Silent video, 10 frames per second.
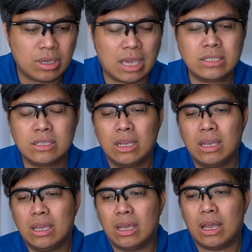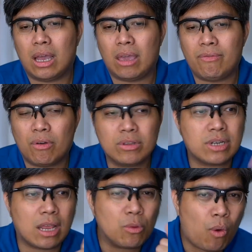Yes, if you want to
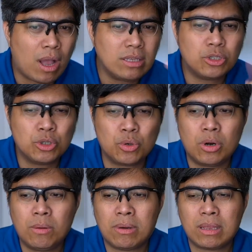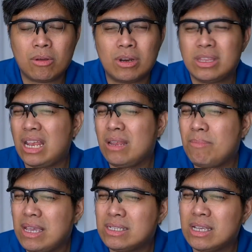try it once, sure, but on a daily
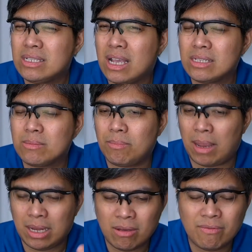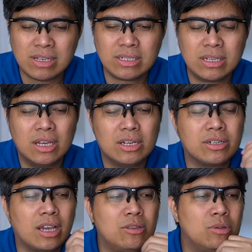basis, as many of us
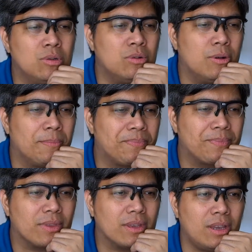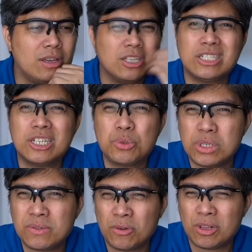try to do, it's just
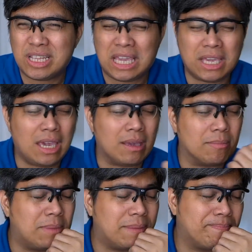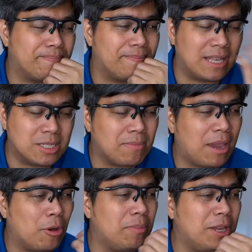wishful thinking. But that's
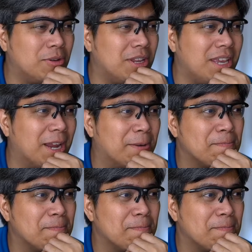my opinion here.